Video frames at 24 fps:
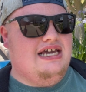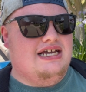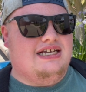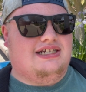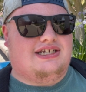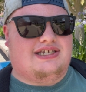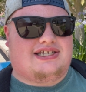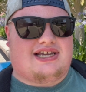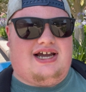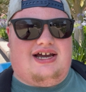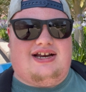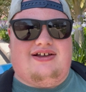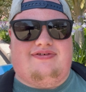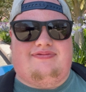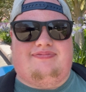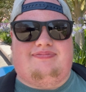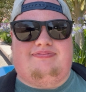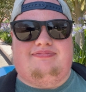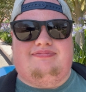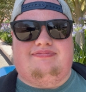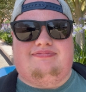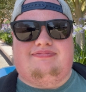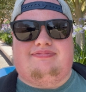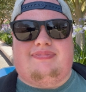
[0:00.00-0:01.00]
Just kind of
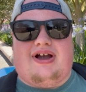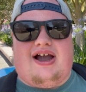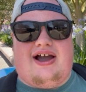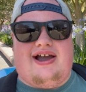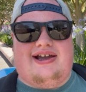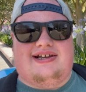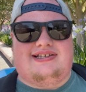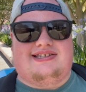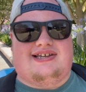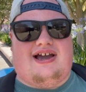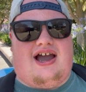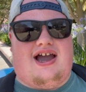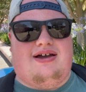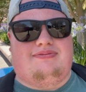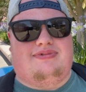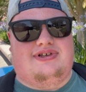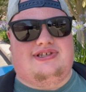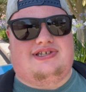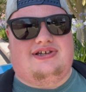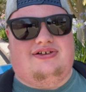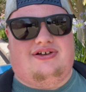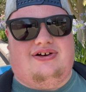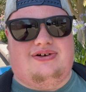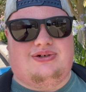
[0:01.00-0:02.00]
buying time
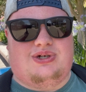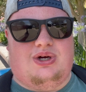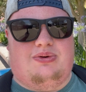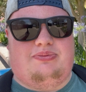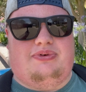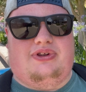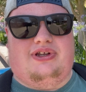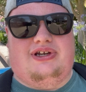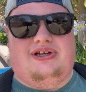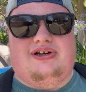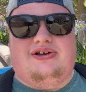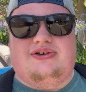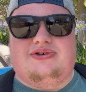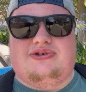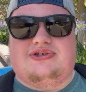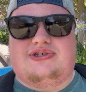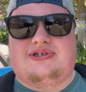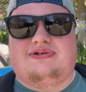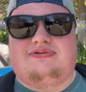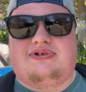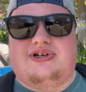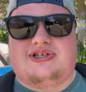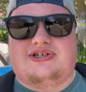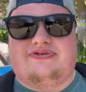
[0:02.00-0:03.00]
until our Topolinos
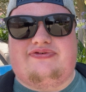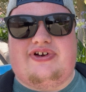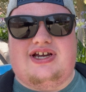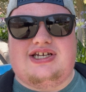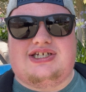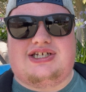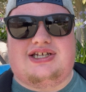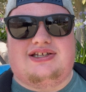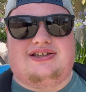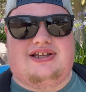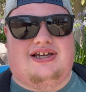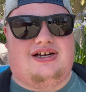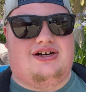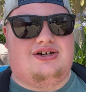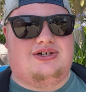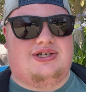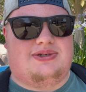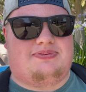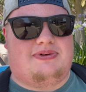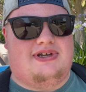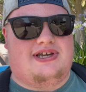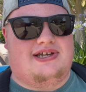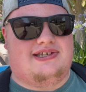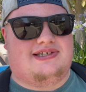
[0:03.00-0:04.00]
reservation later,
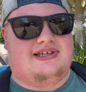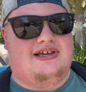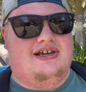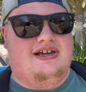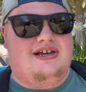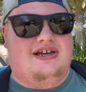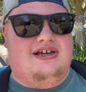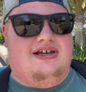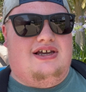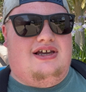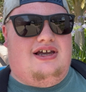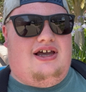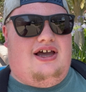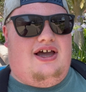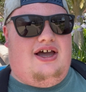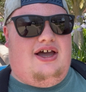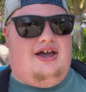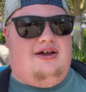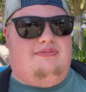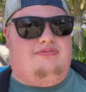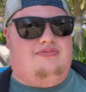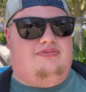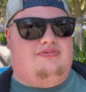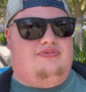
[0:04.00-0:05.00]
just because
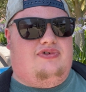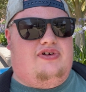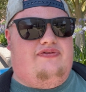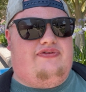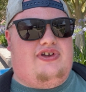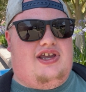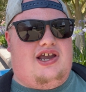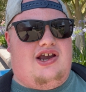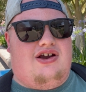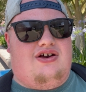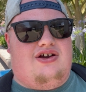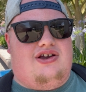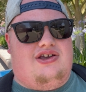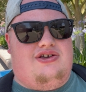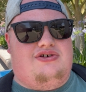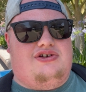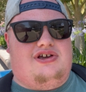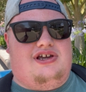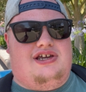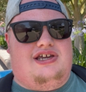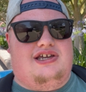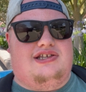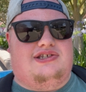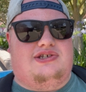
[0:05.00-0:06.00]
Riviera you
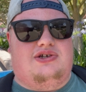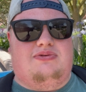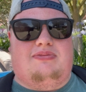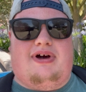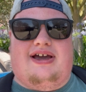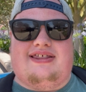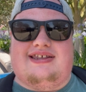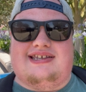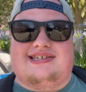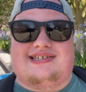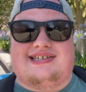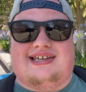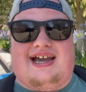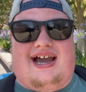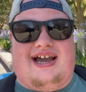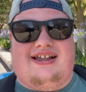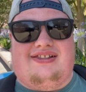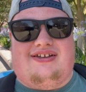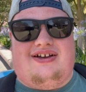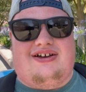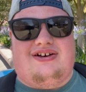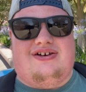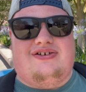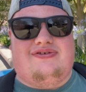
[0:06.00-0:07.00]
can get to by the
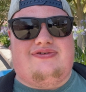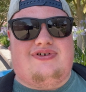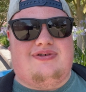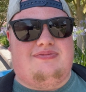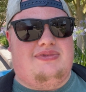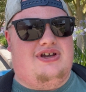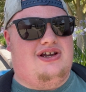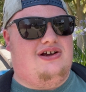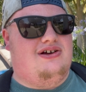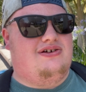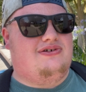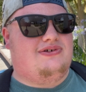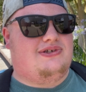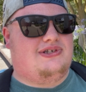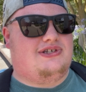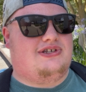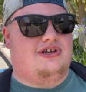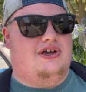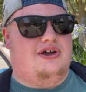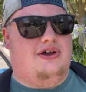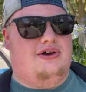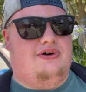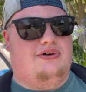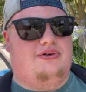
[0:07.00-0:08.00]
Skyliner from here.
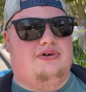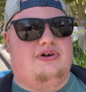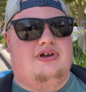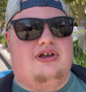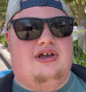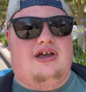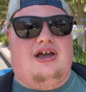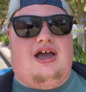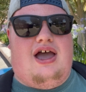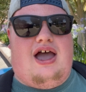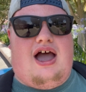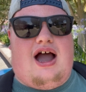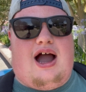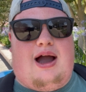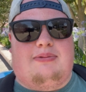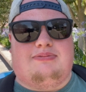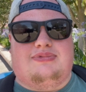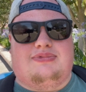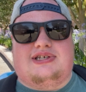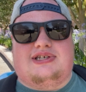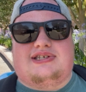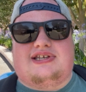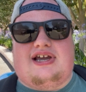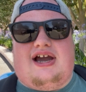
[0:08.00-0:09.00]
So I'm
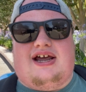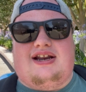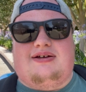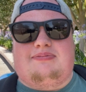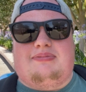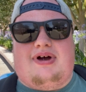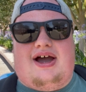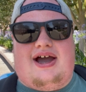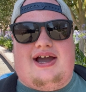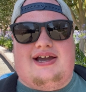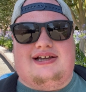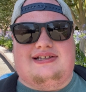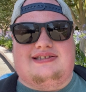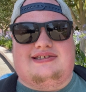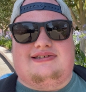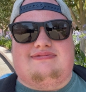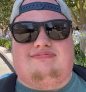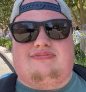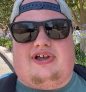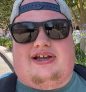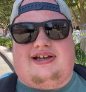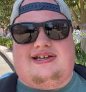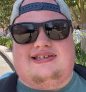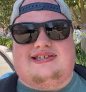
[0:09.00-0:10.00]
kind of buying,
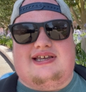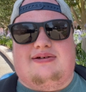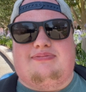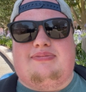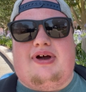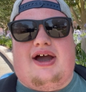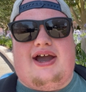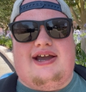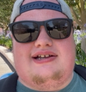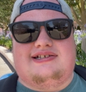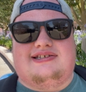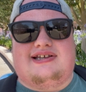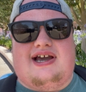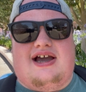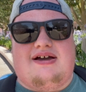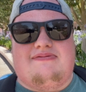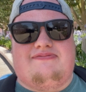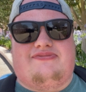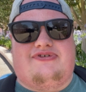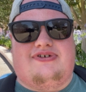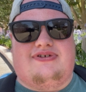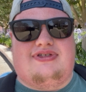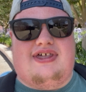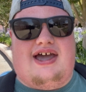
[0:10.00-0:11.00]
like I said, buying time
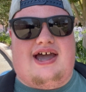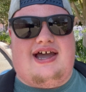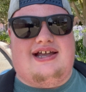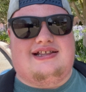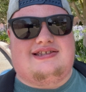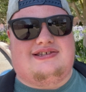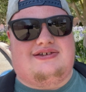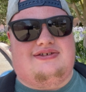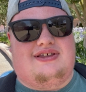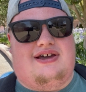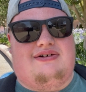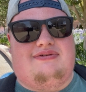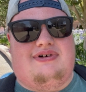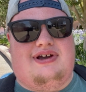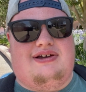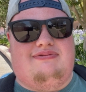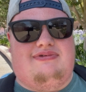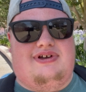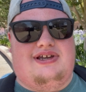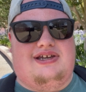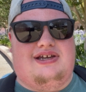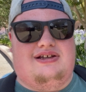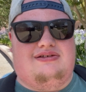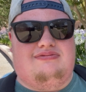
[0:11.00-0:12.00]
for that, so that way
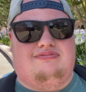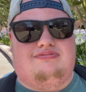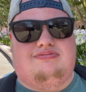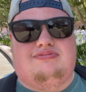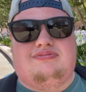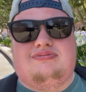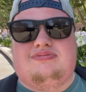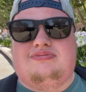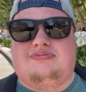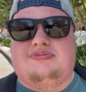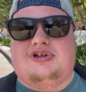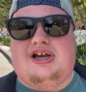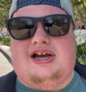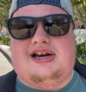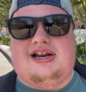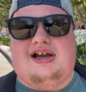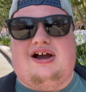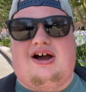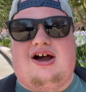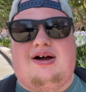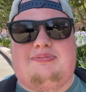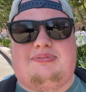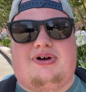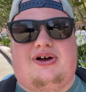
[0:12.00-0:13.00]
we can kind of
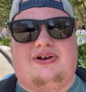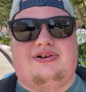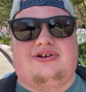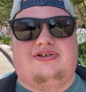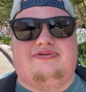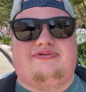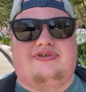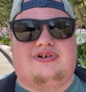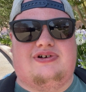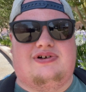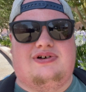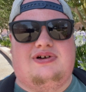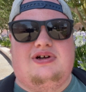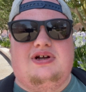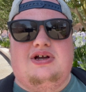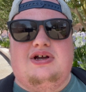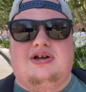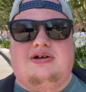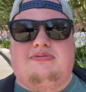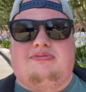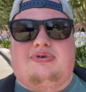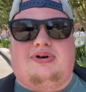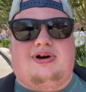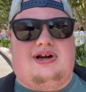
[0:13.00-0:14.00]
hop on over
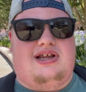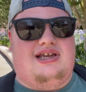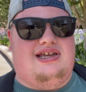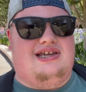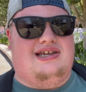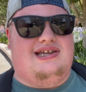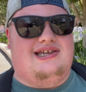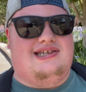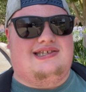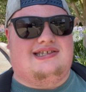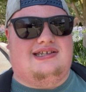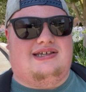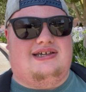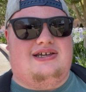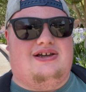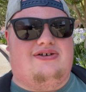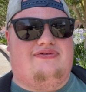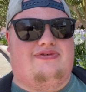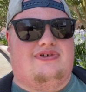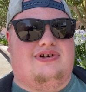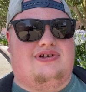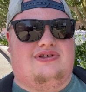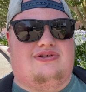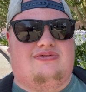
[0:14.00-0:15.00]
pretty easily
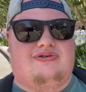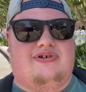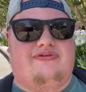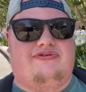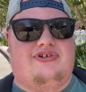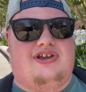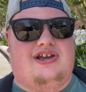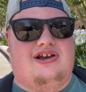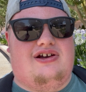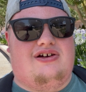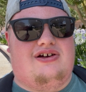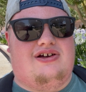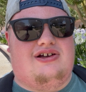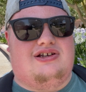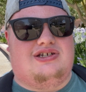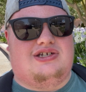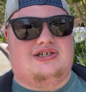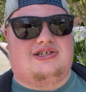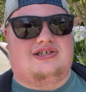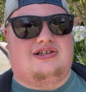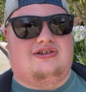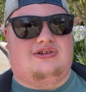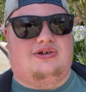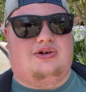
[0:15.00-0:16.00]
over to the Riviera in
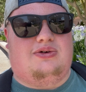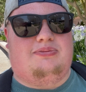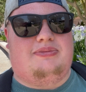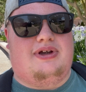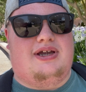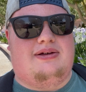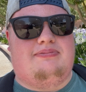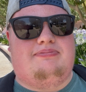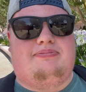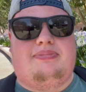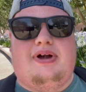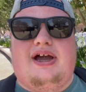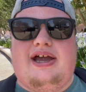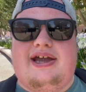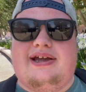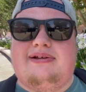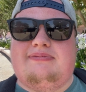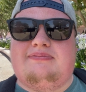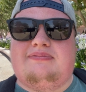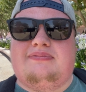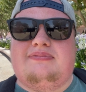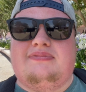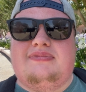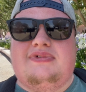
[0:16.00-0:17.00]
just a little bit. But
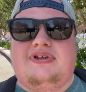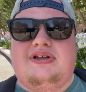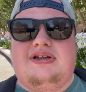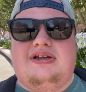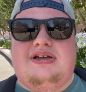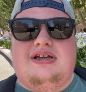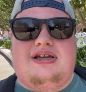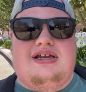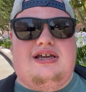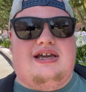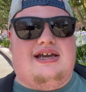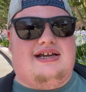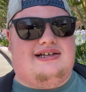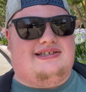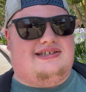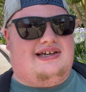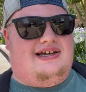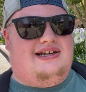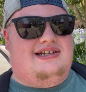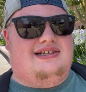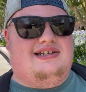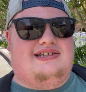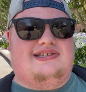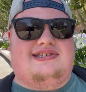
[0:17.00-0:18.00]

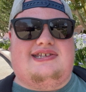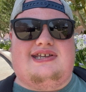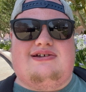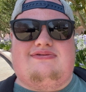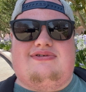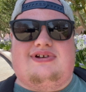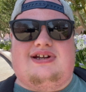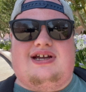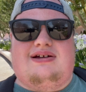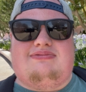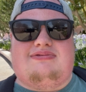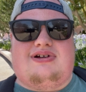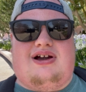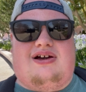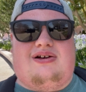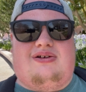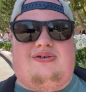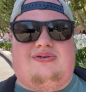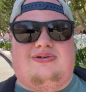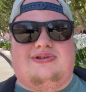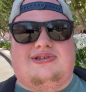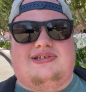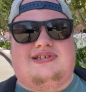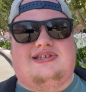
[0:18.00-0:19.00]
excited to see what Epcot
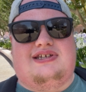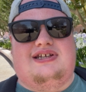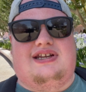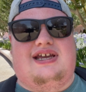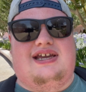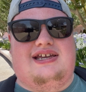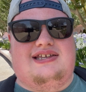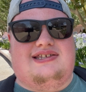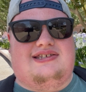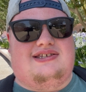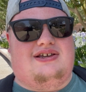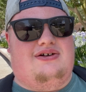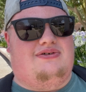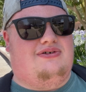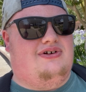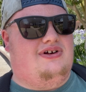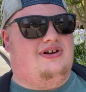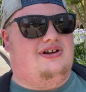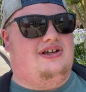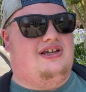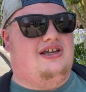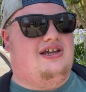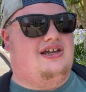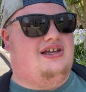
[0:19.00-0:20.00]
holds today. So we're
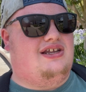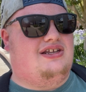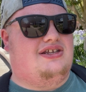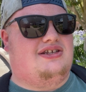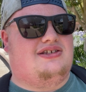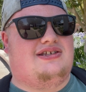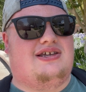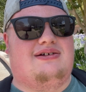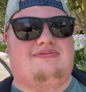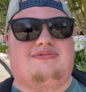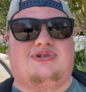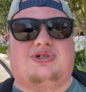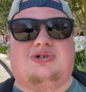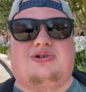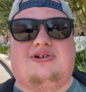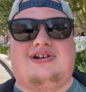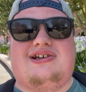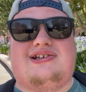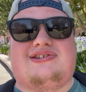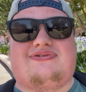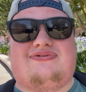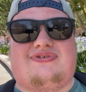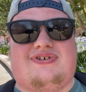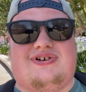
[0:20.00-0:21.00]
gonna get some
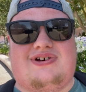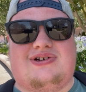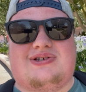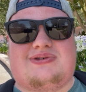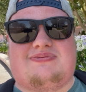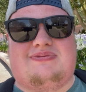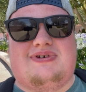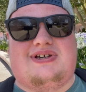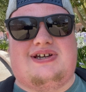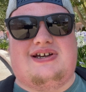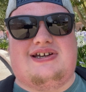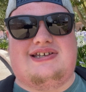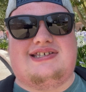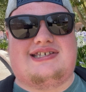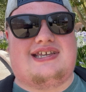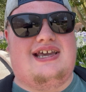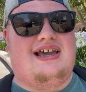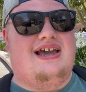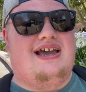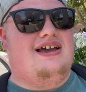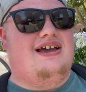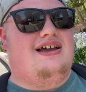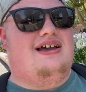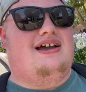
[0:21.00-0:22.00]
drinks first because
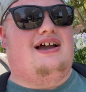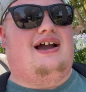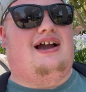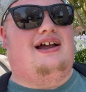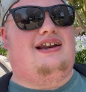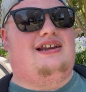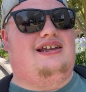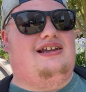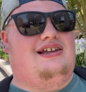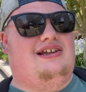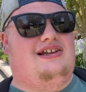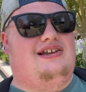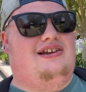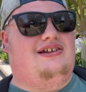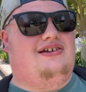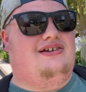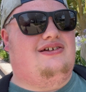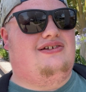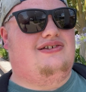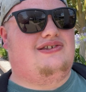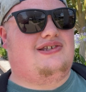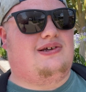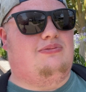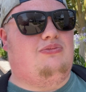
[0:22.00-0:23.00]
I need
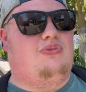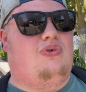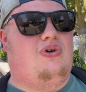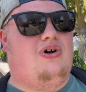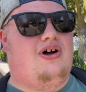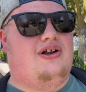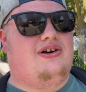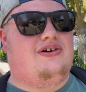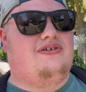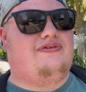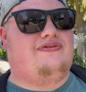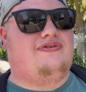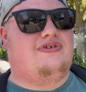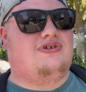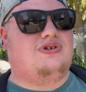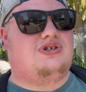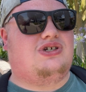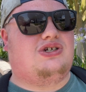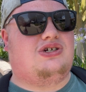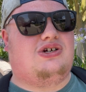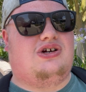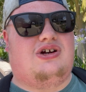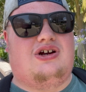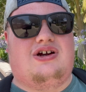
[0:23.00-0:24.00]
some water for
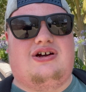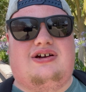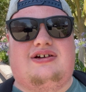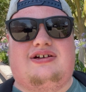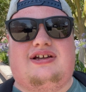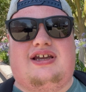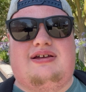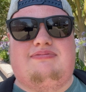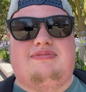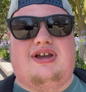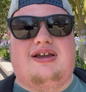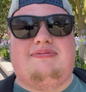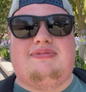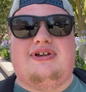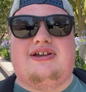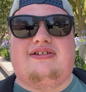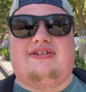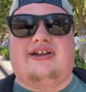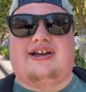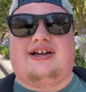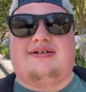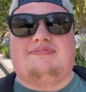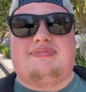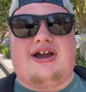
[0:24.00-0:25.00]
sure, and maybe
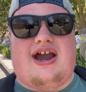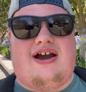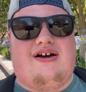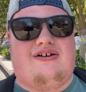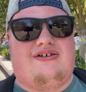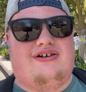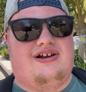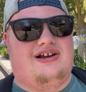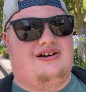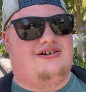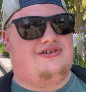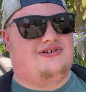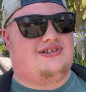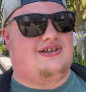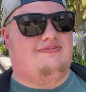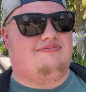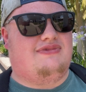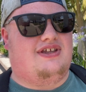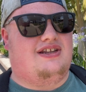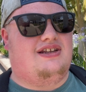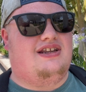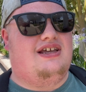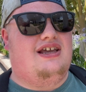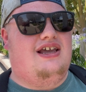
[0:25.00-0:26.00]
like a Powerade or
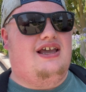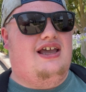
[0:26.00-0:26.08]
something.